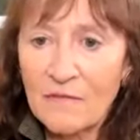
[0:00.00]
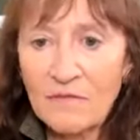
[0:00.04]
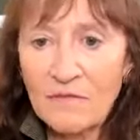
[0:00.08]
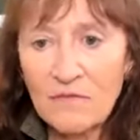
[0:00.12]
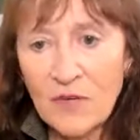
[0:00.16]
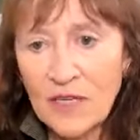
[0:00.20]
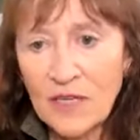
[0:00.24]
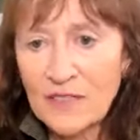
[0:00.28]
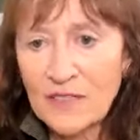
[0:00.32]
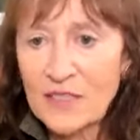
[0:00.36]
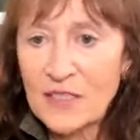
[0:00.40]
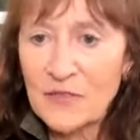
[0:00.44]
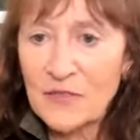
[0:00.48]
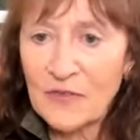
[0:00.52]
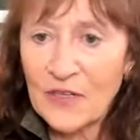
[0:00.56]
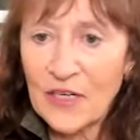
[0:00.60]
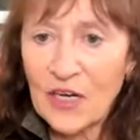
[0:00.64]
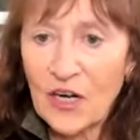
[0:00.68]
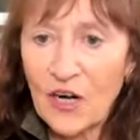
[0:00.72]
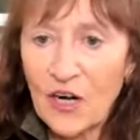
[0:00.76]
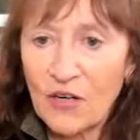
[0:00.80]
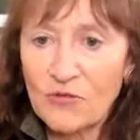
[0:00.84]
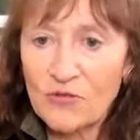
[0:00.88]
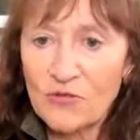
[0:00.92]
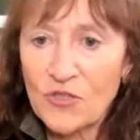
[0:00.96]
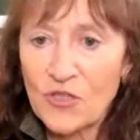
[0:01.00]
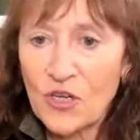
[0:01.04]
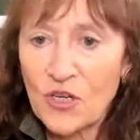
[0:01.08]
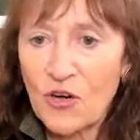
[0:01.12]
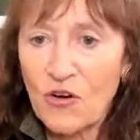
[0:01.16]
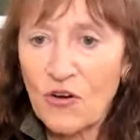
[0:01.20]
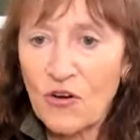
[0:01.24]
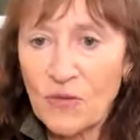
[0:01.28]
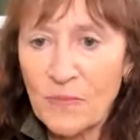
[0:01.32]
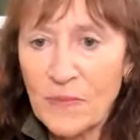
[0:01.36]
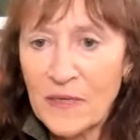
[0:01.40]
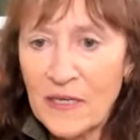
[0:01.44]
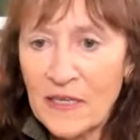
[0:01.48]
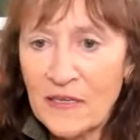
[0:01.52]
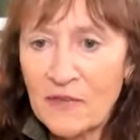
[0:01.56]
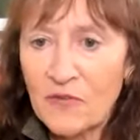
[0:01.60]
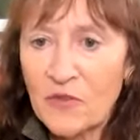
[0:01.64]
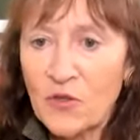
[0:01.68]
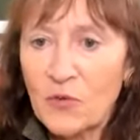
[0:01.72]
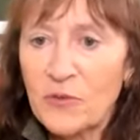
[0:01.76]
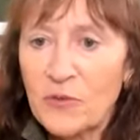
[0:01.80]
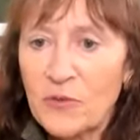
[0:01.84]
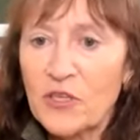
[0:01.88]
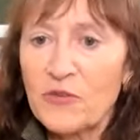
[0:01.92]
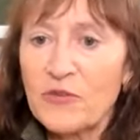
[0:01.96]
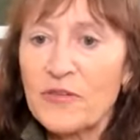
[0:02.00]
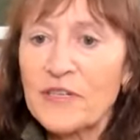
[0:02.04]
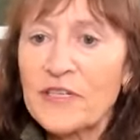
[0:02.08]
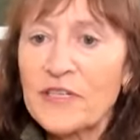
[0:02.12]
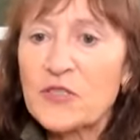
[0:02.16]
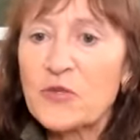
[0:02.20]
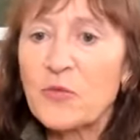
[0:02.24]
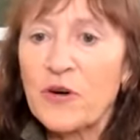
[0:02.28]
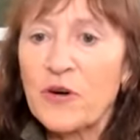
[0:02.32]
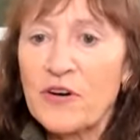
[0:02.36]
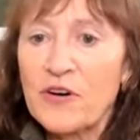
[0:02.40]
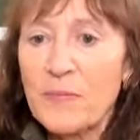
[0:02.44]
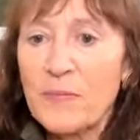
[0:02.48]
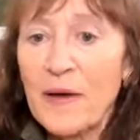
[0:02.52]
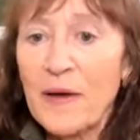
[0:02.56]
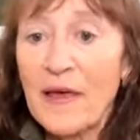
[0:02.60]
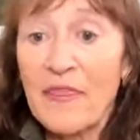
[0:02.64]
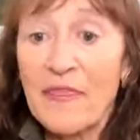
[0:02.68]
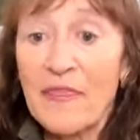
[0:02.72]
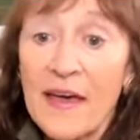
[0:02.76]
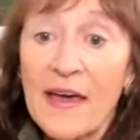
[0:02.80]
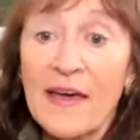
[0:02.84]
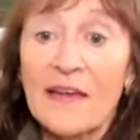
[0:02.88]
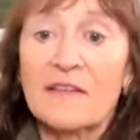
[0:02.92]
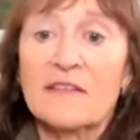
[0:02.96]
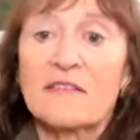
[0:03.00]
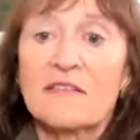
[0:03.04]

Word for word: relatively closed economy that we don't need to worry about that